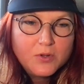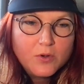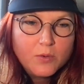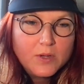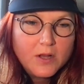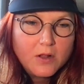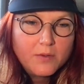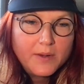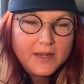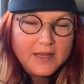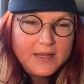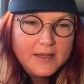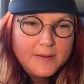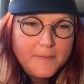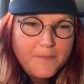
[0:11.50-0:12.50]
you know it
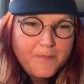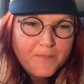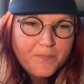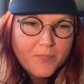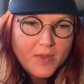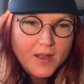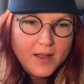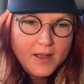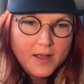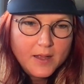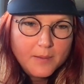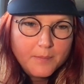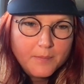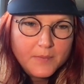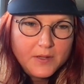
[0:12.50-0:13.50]
already.
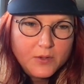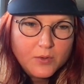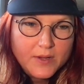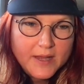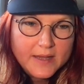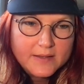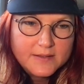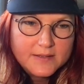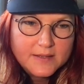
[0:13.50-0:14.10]
You get